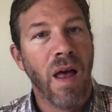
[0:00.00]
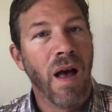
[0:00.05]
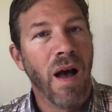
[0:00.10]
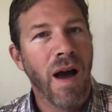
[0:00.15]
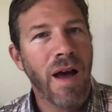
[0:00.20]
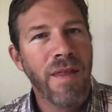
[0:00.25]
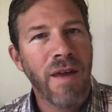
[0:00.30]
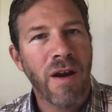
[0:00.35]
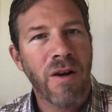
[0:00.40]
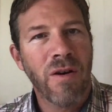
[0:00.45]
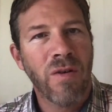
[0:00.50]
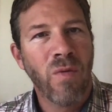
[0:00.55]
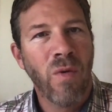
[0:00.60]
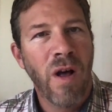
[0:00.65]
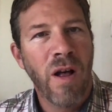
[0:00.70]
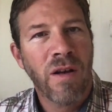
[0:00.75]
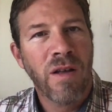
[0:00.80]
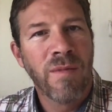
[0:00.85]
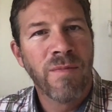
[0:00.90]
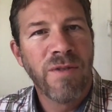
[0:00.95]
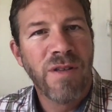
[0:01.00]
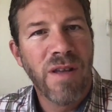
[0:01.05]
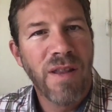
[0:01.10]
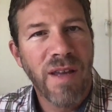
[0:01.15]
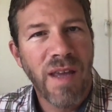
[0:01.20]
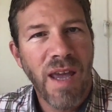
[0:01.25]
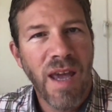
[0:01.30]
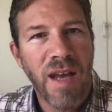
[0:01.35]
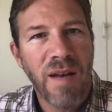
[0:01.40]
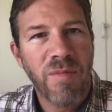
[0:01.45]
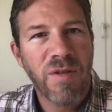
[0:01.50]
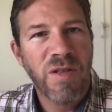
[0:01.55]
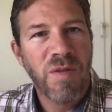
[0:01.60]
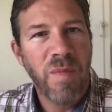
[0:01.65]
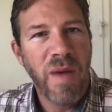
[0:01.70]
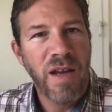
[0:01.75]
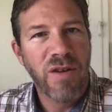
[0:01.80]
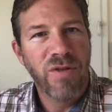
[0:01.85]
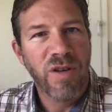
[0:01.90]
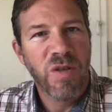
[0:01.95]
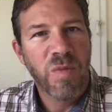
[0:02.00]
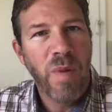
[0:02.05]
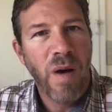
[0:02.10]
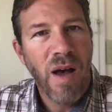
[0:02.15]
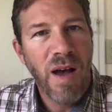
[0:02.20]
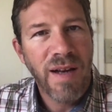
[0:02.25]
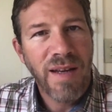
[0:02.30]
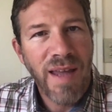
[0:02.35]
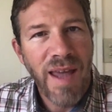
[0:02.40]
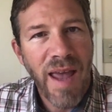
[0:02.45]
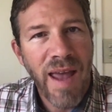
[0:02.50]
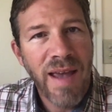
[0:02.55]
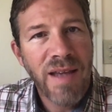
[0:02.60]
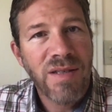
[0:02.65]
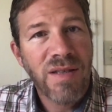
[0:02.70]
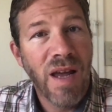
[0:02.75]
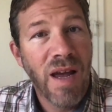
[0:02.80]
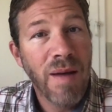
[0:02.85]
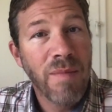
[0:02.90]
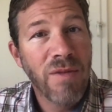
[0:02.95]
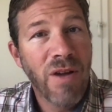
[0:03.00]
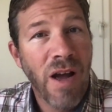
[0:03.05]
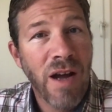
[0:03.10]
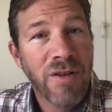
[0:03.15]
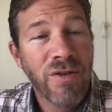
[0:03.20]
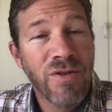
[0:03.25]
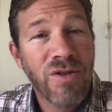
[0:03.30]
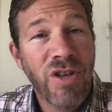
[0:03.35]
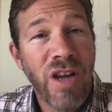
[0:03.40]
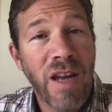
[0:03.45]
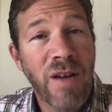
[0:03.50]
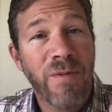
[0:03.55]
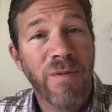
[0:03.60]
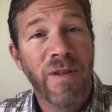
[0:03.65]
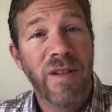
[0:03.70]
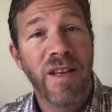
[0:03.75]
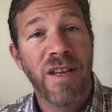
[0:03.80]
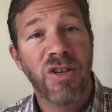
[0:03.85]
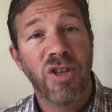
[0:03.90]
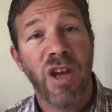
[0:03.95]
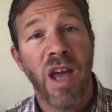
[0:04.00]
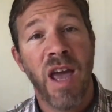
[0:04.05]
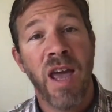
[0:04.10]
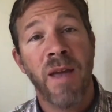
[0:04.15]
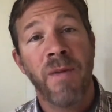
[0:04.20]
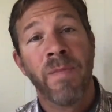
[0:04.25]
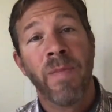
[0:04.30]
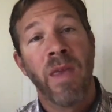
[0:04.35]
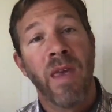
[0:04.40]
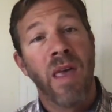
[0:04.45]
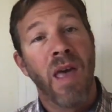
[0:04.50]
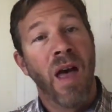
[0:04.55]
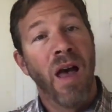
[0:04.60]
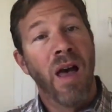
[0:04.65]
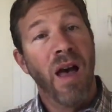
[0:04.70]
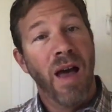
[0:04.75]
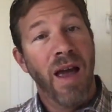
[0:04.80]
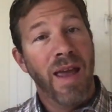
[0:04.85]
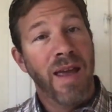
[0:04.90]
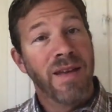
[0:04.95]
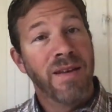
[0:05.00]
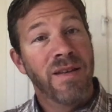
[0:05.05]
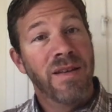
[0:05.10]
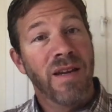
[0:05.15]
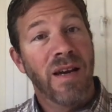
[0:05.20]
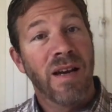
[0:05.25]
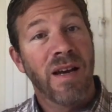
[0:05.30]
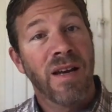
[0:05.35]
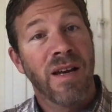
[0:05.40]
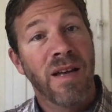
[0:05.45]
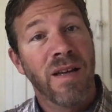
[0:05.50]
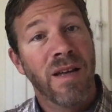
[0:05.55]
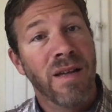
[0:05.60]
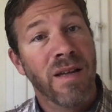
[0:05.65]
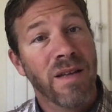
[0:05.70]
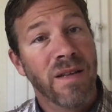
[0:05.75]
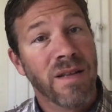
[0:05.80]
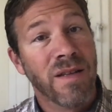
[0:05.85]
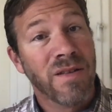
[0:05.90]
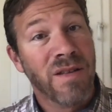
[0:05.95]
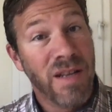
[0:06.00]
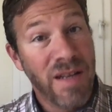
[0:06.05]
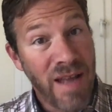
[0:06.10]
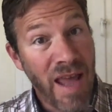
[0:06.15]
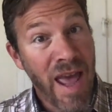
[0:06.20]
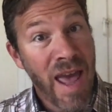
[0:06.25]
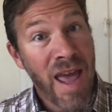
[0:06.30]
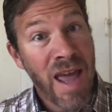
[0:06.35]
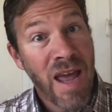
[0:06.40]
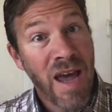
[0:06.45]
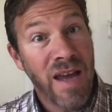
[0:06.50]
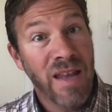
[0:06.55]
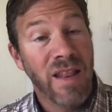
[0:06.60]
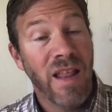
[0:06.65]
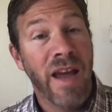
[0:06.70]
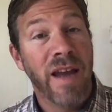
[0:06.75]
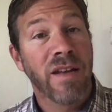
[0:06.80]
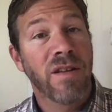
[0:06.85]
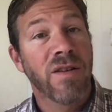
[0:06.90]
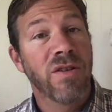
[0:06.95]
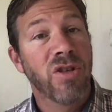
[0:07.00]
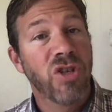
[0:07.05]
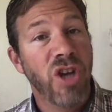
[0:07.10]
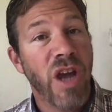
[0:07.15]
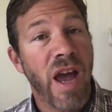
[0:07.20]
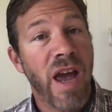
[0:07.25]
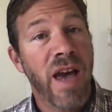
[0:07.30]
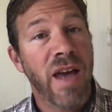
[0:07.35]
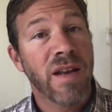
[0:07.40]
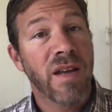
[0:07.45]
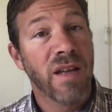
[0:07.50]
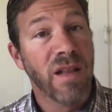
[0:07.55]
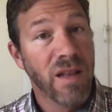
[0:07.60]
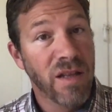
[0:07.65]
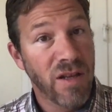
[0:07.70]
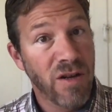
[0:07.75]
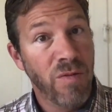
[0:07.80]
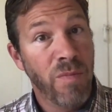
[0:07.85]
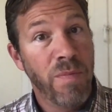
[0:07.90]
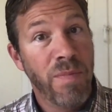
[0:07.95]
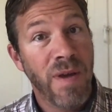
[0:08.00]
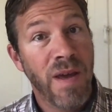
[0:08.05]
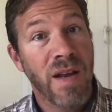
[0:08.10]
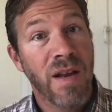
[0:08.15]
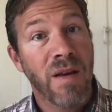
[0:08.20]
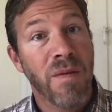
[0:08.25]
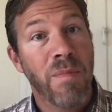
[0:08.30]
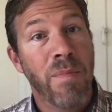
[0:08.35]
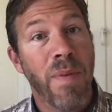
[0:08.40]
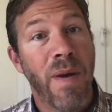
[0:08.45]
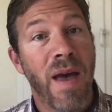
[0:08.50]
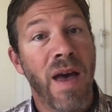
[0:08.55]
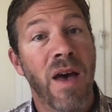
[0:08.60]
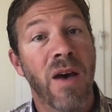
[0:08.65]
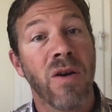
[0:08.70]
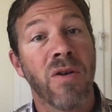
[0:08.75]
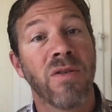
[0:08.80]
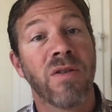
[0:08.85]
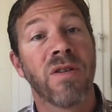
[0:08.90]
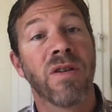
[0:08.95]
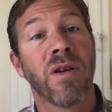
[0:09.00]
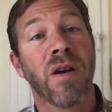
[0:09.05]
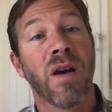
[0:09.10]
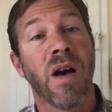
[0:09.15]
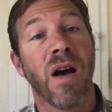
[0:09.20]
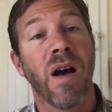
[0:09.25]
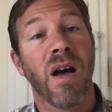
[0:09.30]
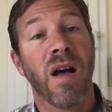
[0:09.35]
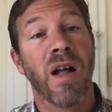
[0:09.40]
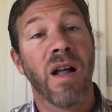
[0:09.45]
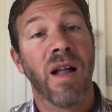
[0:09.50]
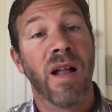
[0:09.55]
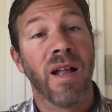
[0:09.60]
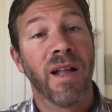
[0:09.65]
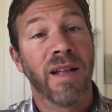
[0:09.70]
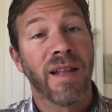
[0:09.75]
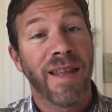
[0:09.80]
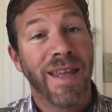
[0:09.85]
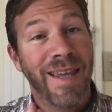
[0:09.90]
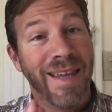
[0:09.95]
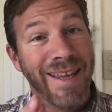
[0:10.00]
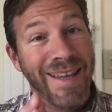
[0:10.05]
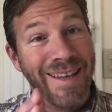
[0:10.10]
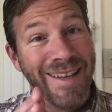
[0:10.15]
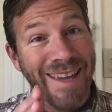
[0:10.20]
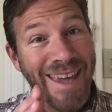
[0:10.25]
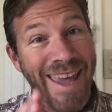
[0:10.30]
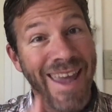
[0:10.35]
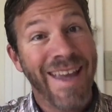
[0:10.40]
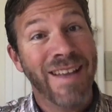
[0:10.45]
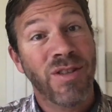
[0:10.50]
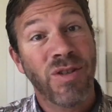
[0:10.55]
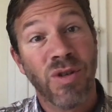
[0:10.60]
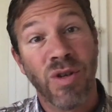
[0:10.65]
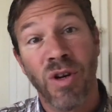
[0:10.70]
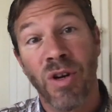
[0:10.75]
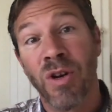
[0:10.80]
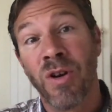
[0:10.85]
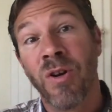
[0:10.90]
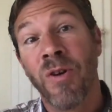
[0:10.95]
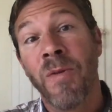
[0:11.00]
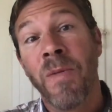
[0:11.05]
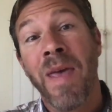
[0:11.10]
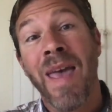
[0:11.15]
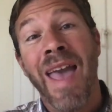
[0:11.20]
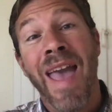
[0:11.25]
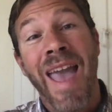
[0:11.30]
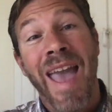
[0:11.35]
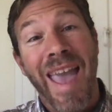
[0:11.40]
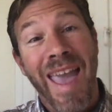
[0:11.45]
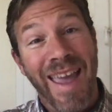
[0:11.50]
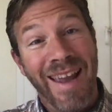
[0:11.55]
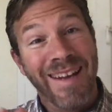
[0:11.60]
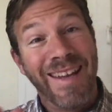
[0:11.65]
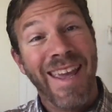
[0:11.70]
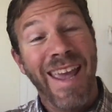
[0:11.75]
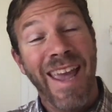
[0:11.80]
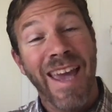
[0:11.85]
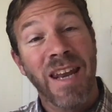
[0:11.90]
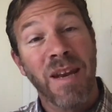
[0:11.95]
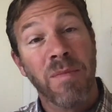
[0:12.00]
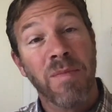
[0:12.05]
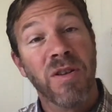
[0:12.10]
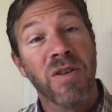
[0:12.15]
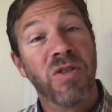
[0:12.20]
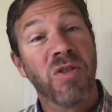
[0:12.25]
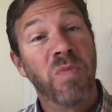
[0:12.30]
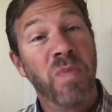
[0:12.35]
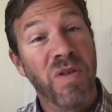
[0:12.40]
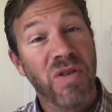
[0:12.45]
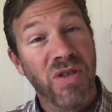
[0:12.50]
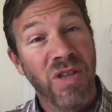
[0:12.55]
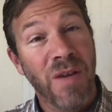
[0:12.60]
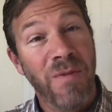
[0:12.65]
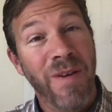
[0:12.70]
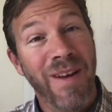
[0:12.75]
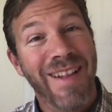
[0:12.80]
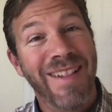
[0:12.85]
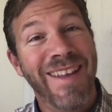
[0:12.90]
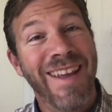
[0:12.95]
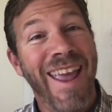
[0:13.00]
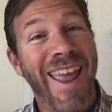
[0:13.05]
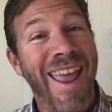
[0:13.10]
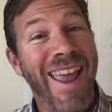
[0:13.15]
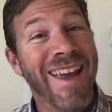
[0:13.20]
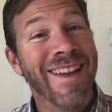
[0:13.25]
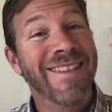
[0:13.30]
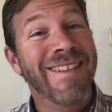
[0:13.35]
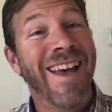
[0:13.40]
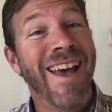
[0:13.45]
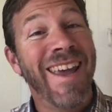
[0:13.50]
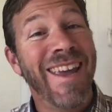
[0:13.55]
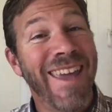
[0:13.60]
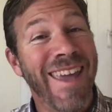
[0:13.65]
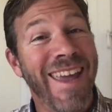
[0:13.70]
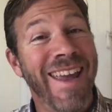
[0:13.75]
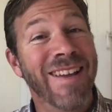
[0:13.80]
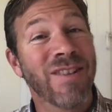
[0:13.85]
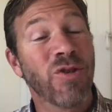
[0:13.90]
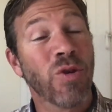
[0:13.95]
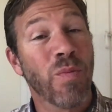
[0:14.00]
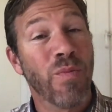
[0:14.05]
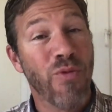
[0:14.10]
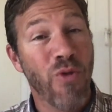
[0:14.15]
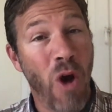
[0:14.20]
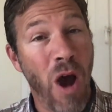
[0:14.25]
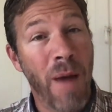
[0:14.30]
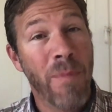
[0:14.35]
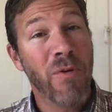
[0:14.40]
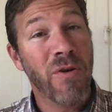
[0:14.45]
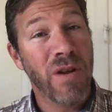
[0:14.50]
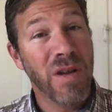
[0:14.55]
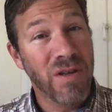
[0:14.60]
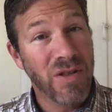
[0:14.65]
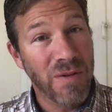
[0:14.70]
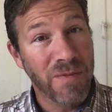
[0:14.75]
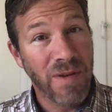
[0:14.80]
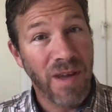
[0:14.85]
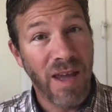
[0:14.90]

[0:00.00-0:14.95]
Hi there, and welcome to the Cannabismatrix podcast. I'm Dr. Drjakefelice, and today I'd like to chat a little bit about cancer and cannabis, specifically anti-cancer properties of